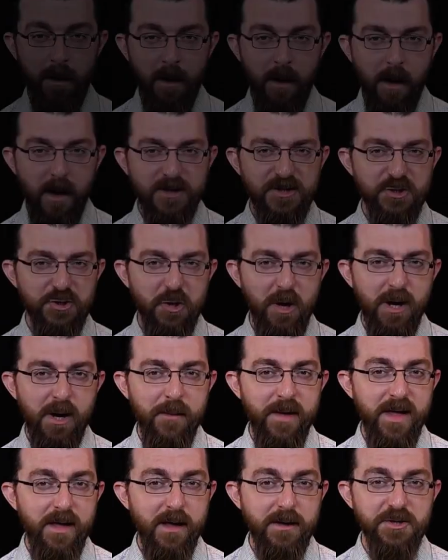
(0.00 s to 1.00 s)

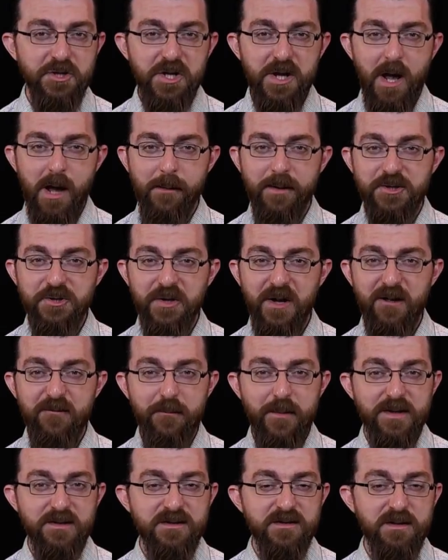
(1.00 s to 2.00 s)
Astronomy and geometry have
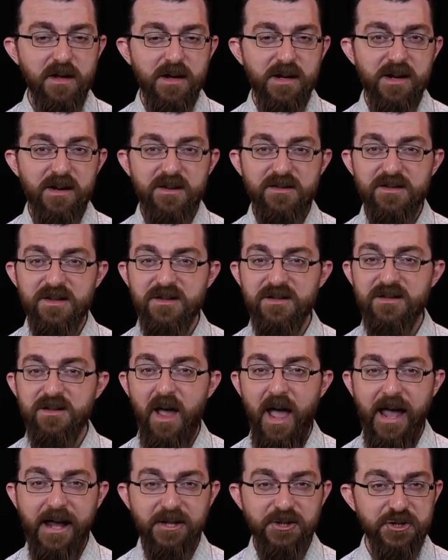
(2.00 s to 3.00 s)
been studied since
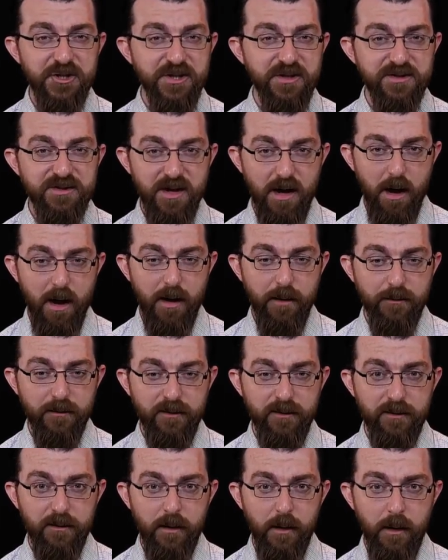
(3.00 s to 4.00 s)
ancient
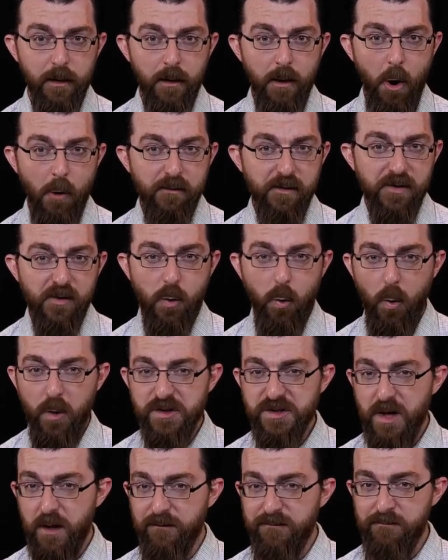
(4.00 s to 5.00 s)
times. Over the
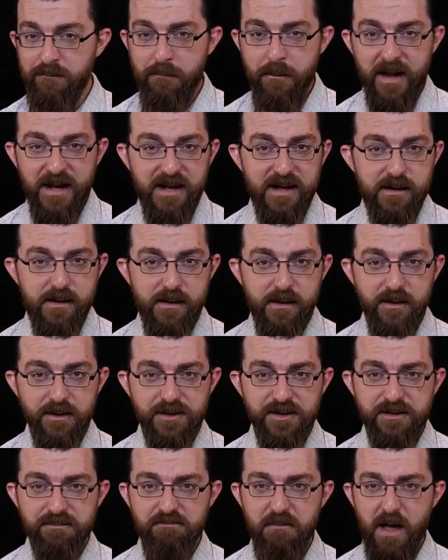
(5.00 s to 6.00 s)
course of many
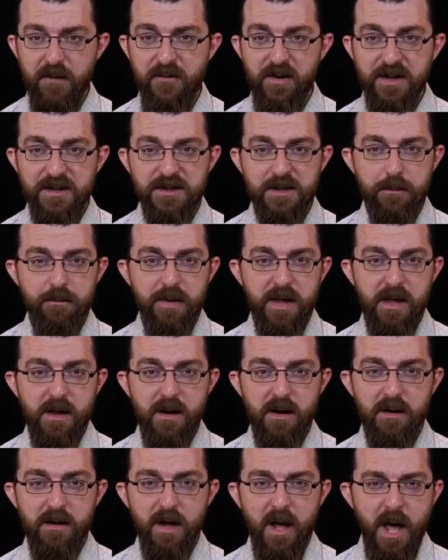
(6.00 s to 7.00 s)
years, evidence
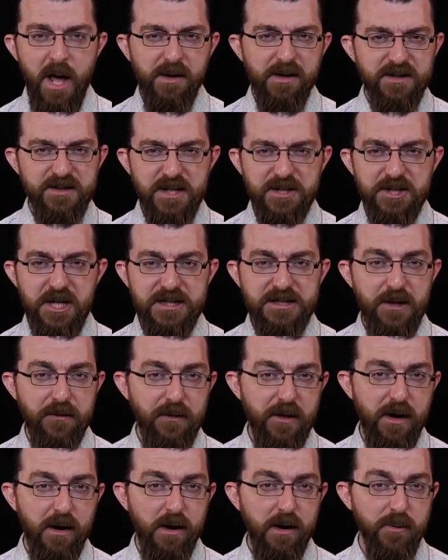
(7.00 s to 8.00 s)
appeared to suggest that
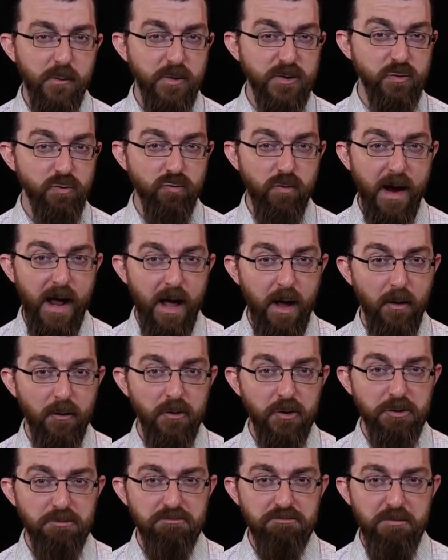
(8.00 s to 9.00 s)
the Earth was
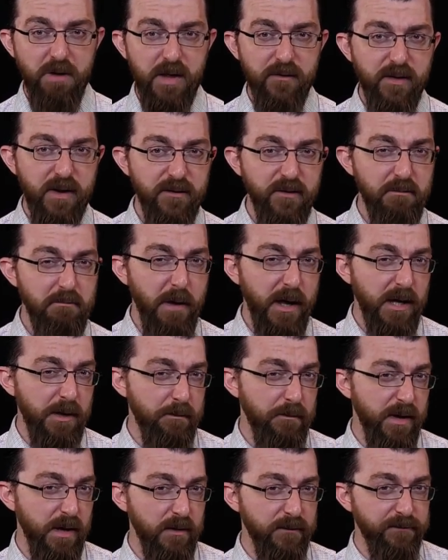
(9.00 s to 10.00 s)
round, even if it might
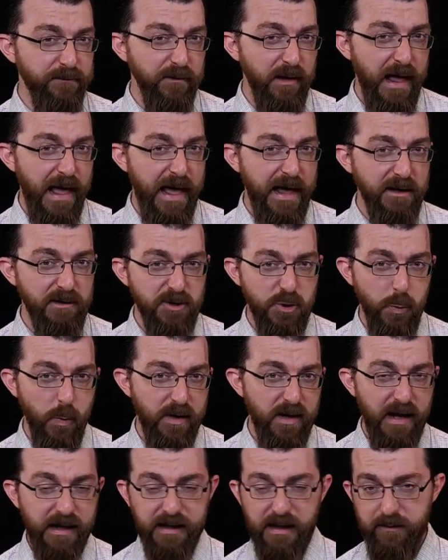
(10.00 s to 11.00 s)
appear flat to a
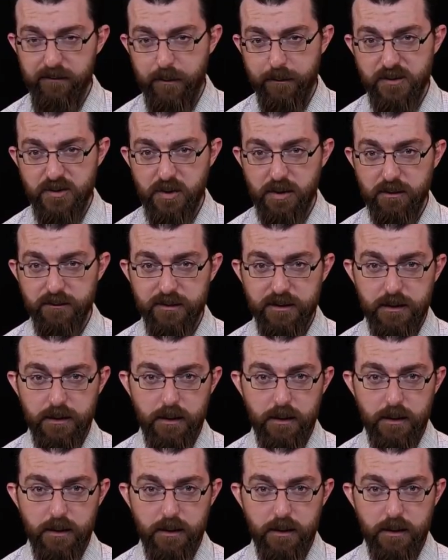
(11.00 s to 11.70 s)
naive observer.